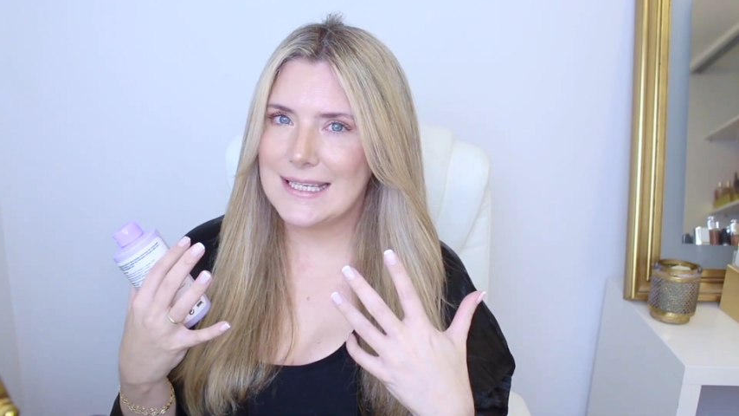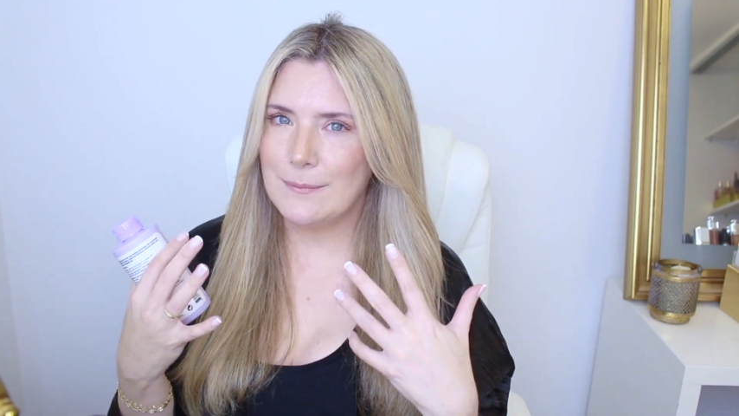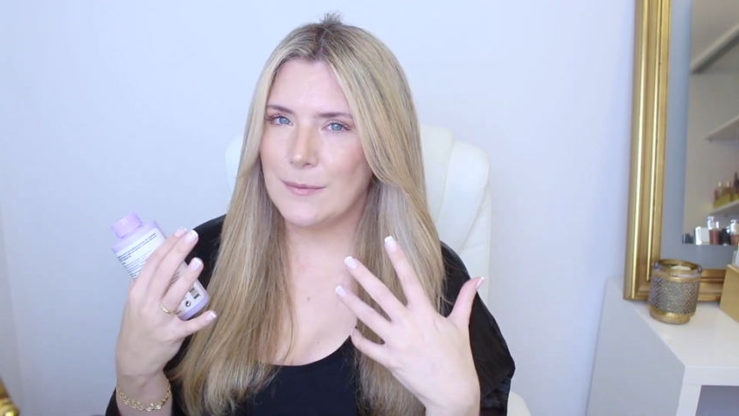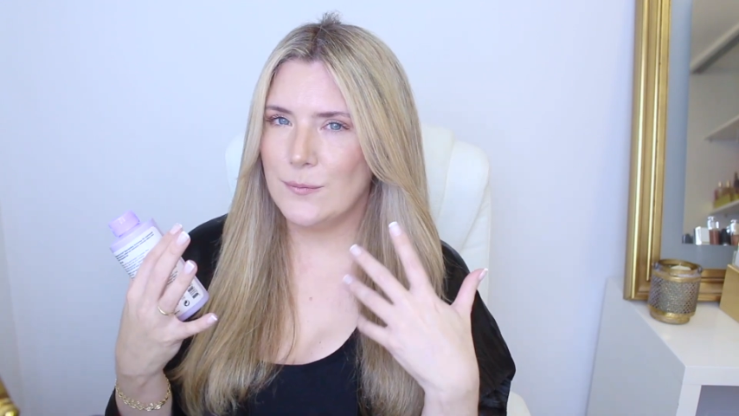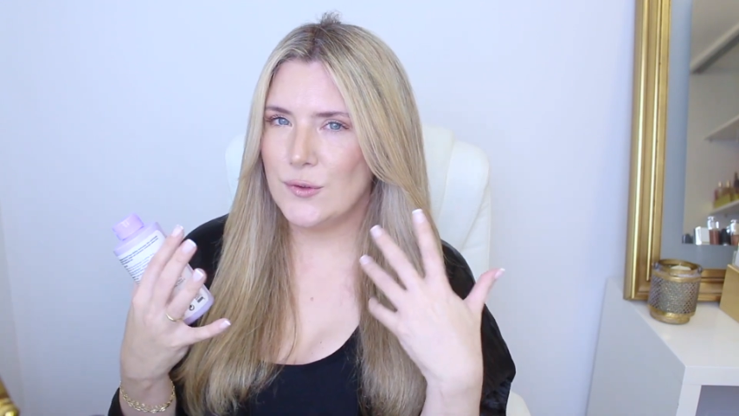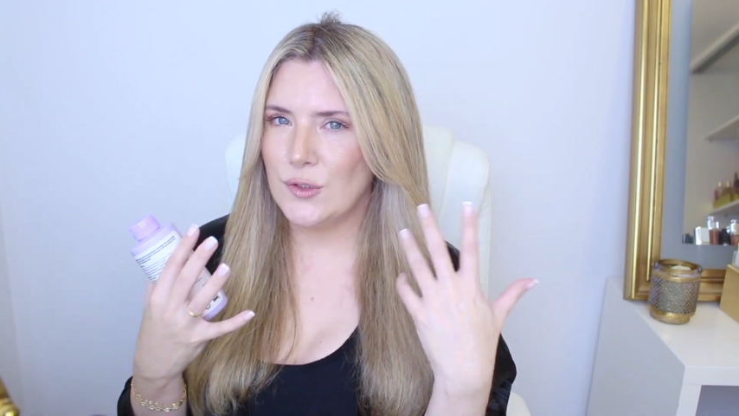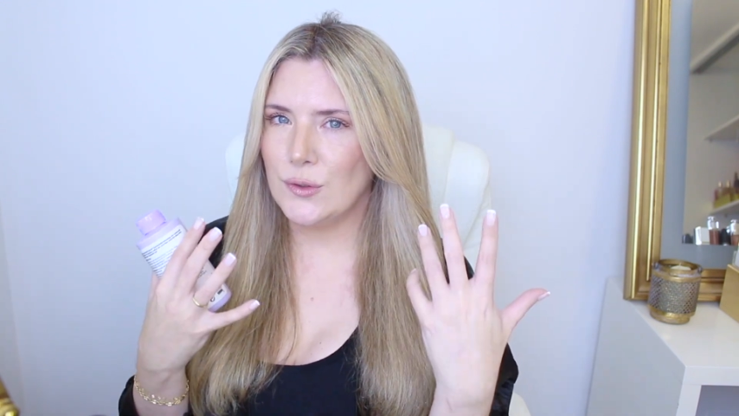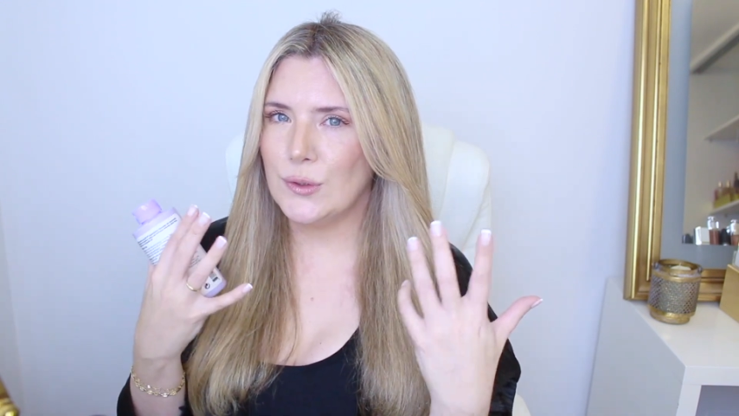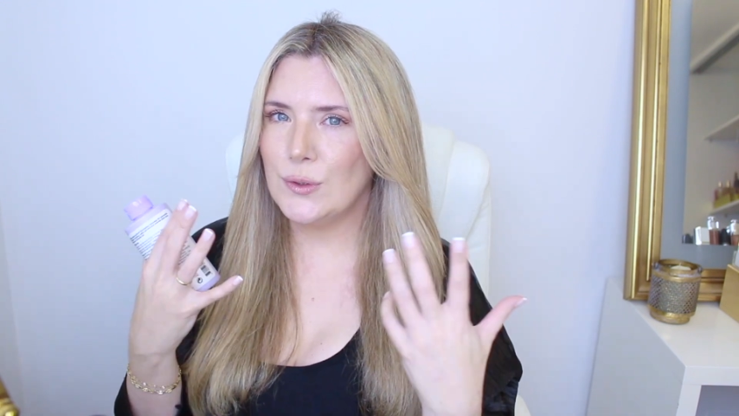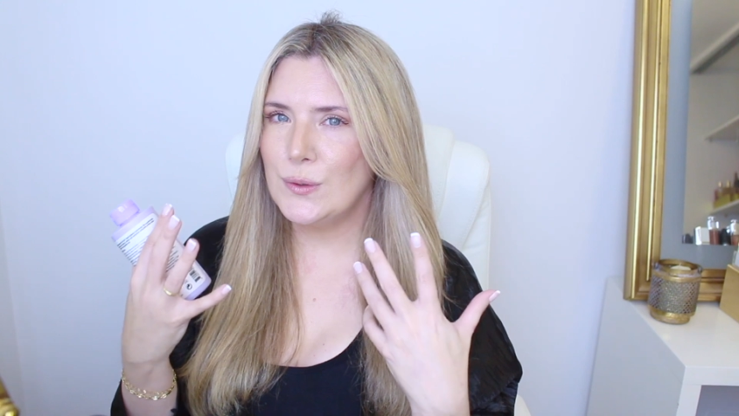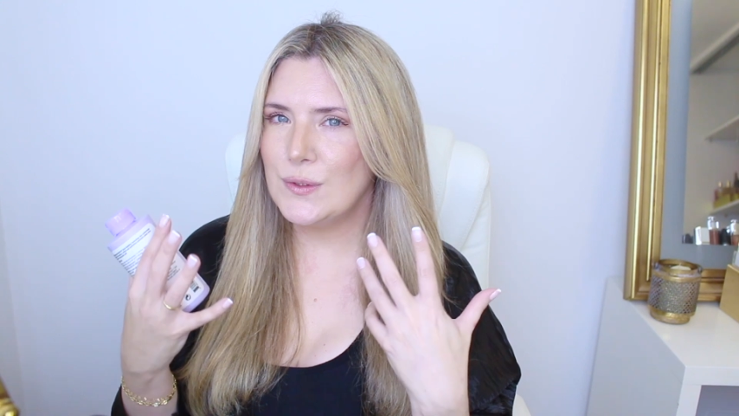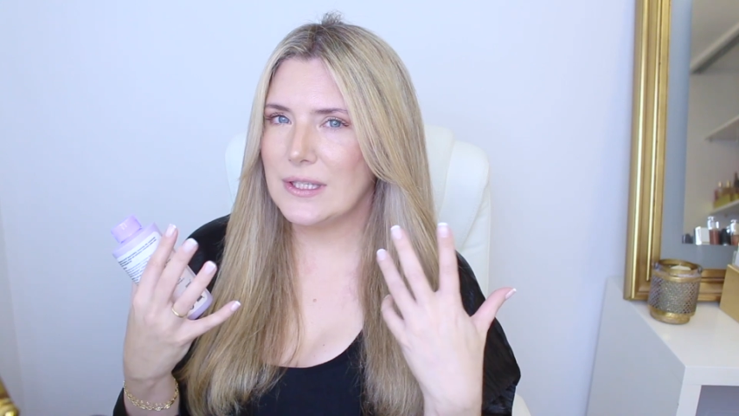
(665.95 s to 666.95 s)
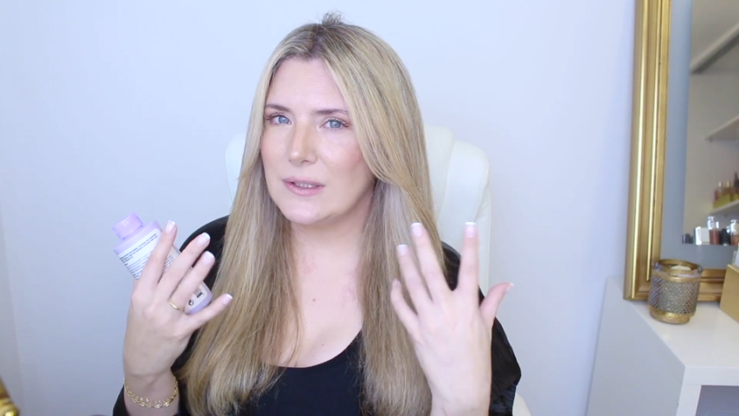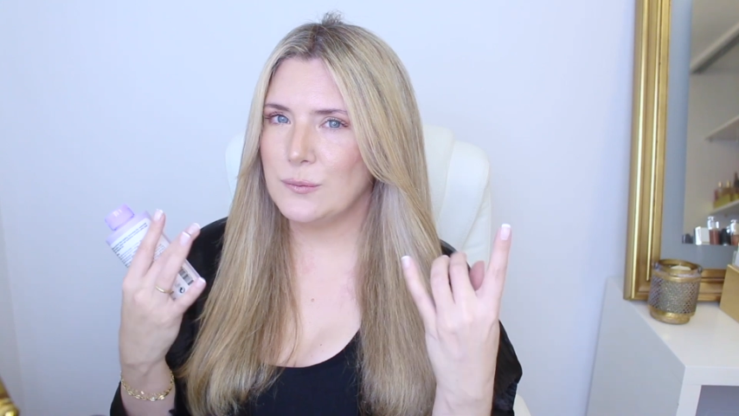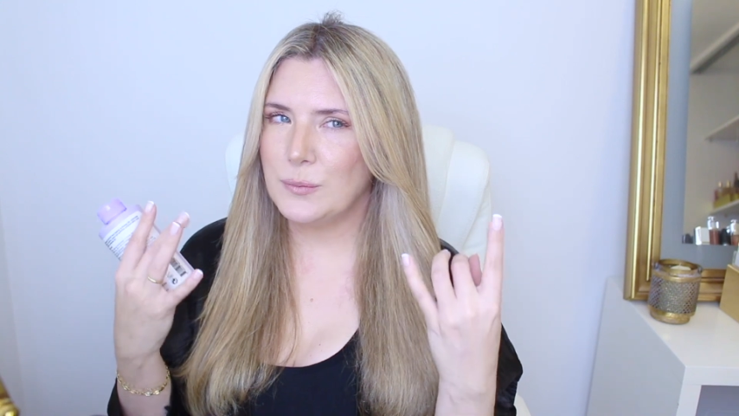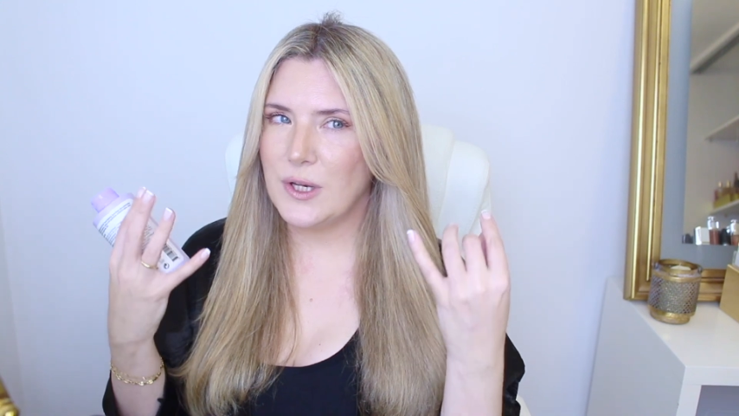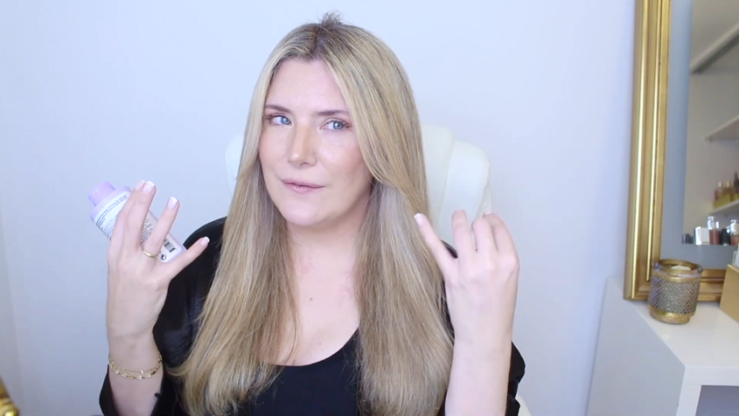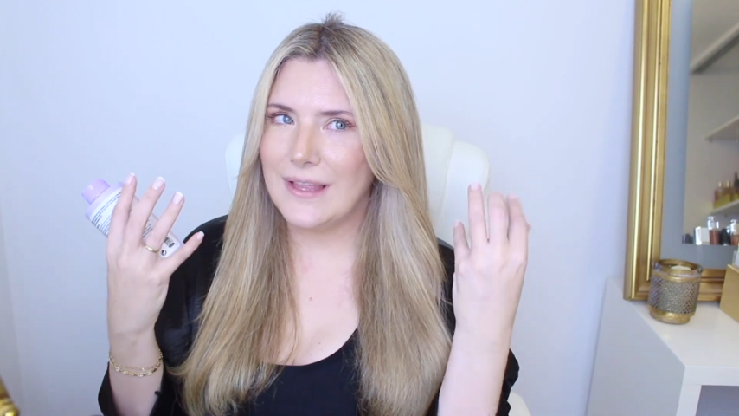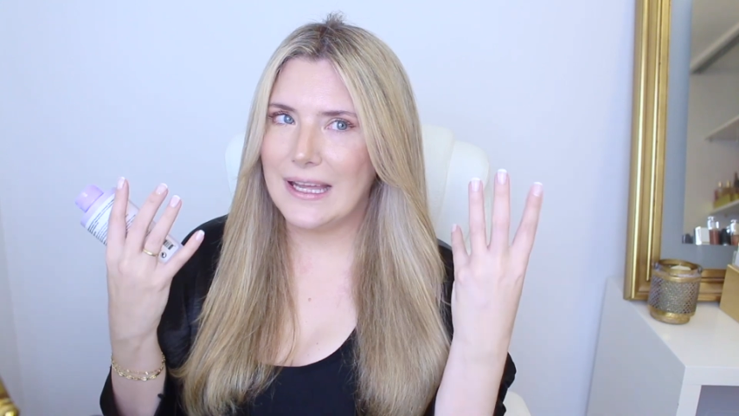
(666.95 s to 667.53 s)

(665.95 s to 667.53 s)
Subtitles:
I'm going to lose a little bit of